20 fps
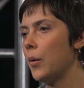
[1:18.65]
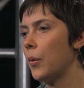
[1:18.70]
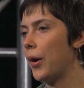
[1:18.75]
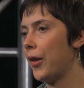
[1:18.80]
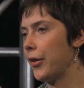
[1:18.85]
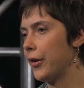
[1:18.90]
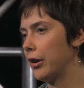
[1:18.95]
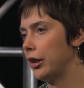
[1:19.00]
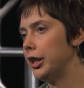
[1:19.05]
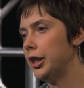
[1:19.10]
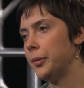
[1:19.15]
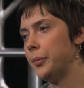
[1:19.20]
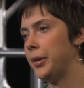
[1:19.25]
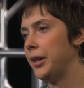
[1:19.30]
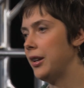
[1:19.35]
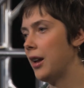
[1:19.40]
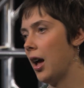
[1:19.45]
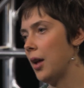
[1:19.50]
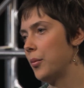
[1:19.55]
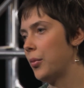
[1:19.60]
whether it should
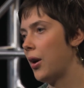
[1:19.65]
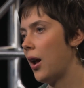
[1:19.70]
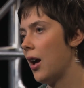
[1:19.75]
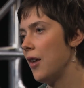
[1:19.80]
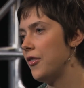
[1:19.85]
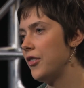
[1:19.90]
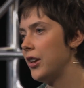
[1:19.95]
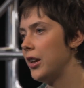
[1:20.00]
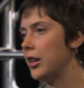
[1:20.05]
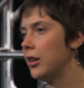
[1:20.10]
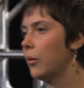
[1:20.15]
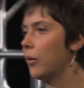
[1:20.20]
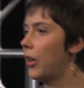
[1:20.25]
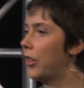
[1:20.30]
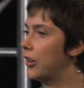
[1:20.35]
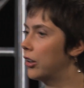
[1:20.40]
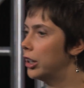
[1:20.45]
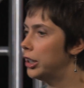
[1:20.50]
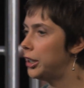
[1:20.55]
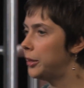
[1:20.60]
be nonprofit,
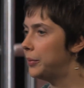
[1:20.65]
whether it